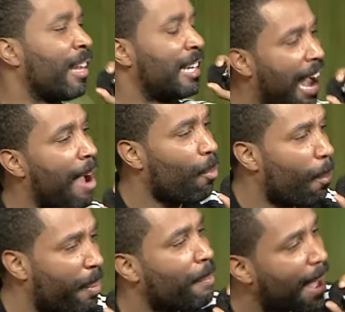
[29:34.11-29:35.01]
God will
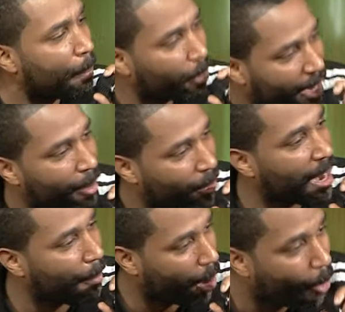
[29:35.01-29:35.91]
be my bread when
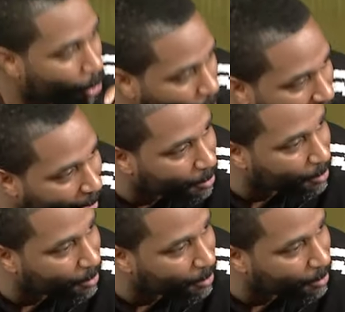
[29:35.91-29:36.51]
I'm hungry